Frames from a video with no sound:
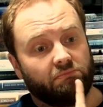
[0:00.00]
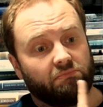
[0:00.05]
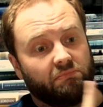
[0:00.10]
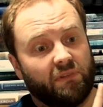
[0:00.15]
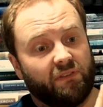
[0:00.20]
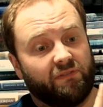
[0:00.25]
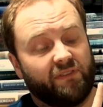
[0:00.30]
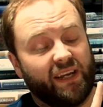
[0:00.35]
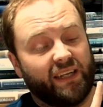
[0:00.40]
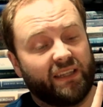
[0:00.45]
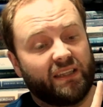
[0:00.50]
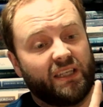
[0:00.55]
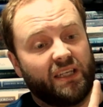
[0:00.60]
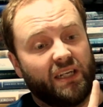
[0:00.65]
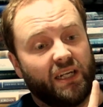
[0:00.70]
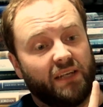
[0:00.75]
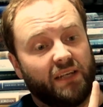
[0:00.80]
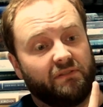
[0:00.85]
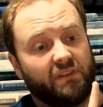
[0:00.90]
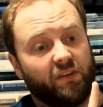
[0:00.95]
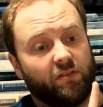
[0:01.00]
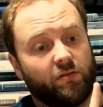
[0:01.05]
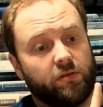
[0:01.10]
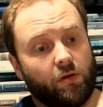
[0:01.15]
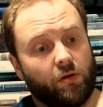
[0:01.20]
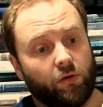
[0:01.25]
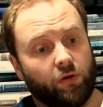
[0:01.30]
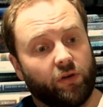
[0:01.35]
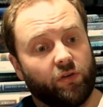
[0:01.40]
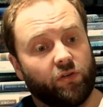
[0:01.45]
the fact he lived this
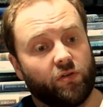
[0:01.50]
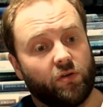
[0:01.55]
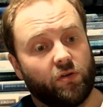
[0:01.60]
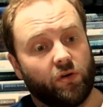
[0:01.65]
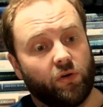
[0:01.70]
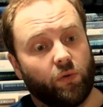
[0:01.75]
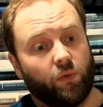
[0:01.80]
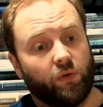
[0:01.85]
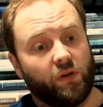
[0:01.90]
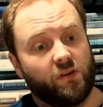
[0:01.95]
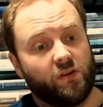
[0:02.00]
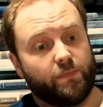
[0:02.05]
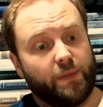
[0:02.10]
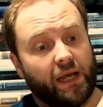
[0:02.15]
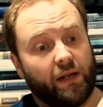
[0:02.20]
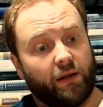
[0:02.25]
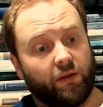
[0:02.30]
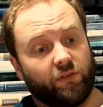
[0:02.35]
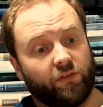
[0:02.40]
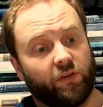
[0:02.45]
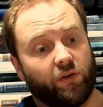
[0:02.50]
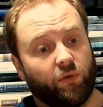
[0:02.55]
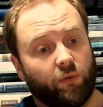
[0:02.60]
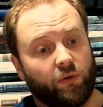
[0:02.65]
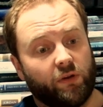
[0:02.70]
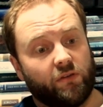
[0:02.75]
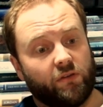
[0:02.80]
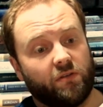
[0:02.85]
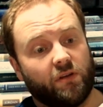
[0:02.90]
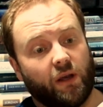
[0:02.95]
long, considering all these battles and all
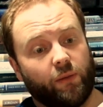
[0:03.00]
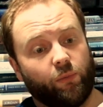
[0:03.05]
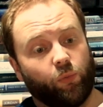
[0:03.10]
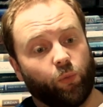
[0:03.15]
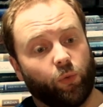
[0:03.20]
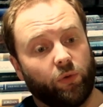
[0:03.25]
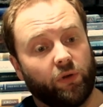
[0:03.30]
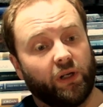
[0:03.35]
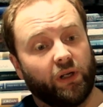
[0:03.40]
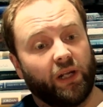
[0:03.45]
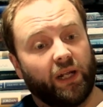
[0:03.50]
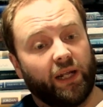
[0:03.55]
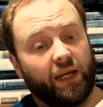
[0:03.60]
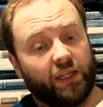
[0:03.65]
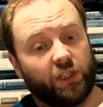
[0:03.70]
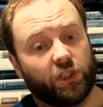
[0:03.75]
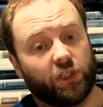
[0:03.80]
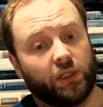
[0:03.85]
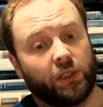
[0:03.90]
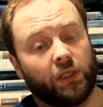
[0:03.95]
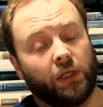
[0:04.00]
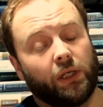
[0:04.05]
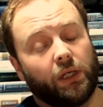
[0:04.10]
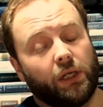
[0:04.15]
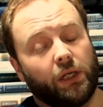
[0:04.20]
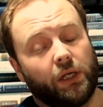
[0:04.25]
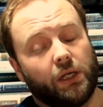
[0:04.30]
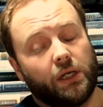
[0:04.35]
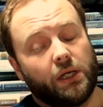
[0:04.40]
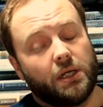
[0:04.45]
this time wounded in action,
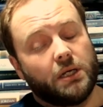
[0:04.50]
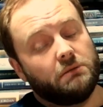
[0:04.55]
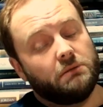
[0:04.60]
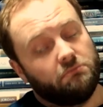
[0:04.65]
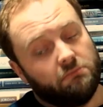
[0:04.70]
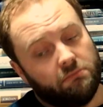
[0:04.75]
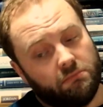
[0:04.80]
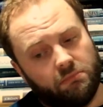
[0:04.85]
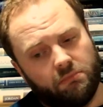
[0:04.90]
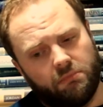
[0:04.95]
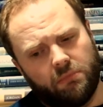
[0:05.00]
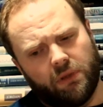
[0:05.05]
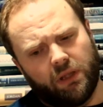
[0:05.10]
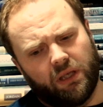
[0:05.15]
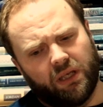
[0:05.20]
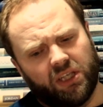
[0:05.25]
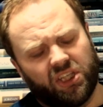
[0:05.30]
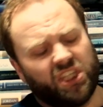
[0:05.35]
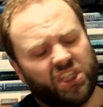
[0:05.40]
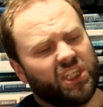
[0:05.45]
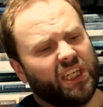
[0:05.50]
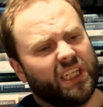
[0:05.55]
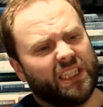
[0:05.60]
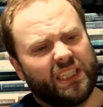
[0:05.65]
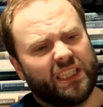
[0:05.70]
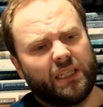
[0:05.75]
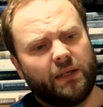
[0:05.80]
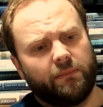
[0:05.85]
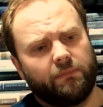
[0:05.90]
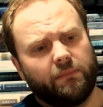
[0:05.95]

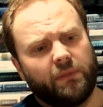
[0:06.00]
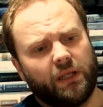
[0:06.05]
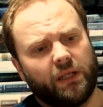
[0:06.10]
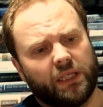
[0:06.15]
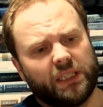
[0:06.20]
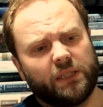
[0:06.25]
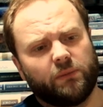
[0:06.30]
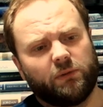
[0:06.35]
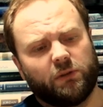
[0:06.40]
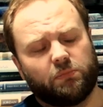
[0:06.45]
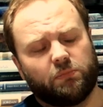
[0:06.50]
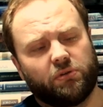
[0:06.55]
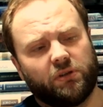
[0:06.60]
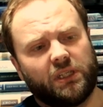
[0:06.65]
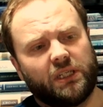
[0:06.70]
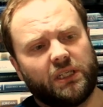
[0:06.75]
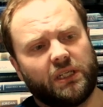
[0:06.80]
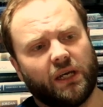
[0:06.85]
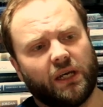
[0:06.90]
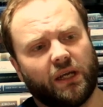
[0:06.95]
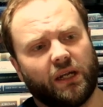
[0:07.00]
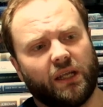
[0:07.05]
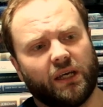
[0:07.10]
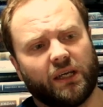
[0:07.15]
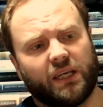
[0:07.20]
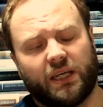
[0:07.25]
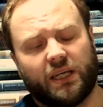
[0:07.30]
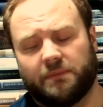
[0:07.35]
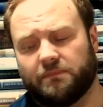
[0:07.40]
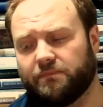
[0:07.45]
suggesting that Nelson was pretty darn
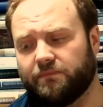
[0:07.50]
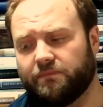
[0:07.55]
lucky.